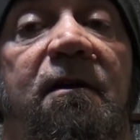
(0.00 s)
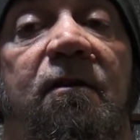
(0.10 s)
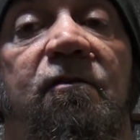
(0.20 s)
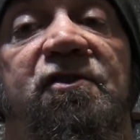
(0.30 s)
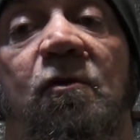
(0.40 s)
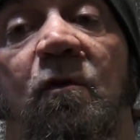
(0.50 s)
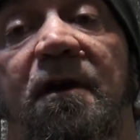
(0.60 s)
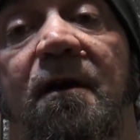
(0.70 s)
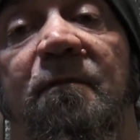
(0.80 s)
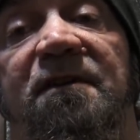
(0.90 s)
You know, so
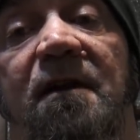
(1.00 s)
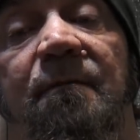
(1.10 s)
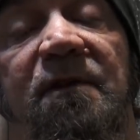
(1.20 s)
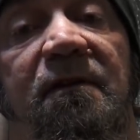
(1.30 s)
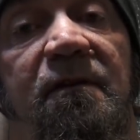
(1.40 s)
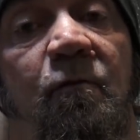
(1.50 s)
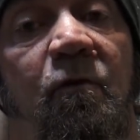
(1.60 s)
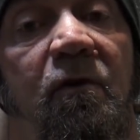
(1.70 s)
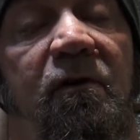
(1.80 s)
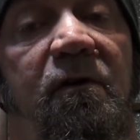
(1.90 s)
when I'm attempting to
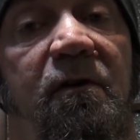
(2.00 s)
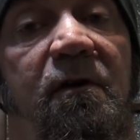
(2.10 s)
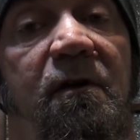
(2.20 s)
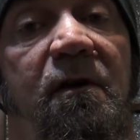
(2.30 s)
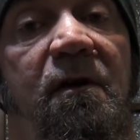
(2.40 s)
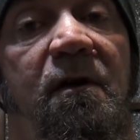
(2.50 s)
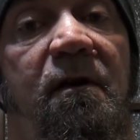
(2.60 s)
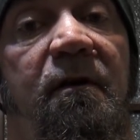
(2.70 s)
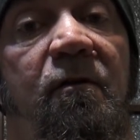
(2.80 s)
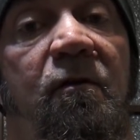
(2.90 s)
work,
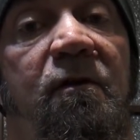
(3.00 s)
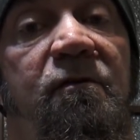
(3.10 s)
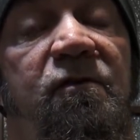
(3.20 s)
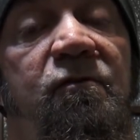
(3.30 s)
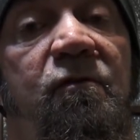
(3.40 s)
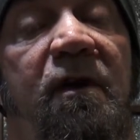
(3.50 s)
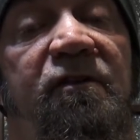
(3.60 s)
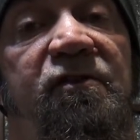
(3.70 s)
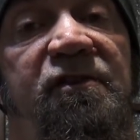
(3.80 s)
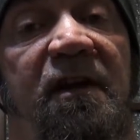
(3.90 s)
you know, do
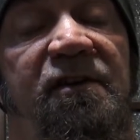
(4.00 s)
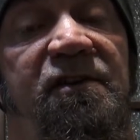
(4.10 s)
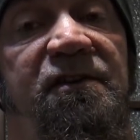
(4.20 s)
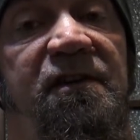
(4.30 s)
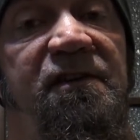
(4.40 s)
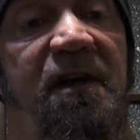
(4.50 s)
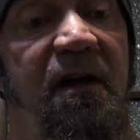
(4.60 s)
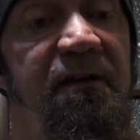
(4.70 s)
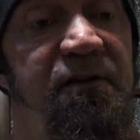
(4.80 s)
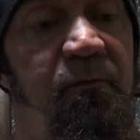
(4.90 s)
exercises
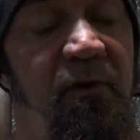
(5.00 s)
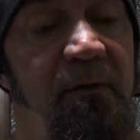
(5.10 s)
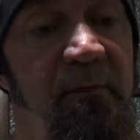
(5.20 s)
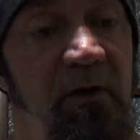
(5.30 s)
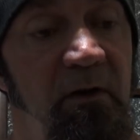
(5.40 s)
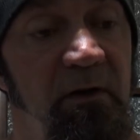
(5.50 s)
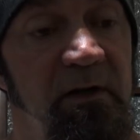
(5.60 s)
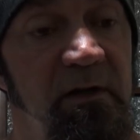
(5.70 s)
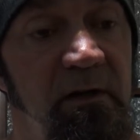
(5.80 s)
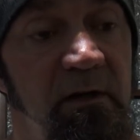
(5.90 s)
designed to
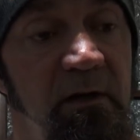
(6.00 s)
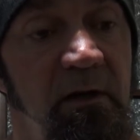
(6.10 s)
primarily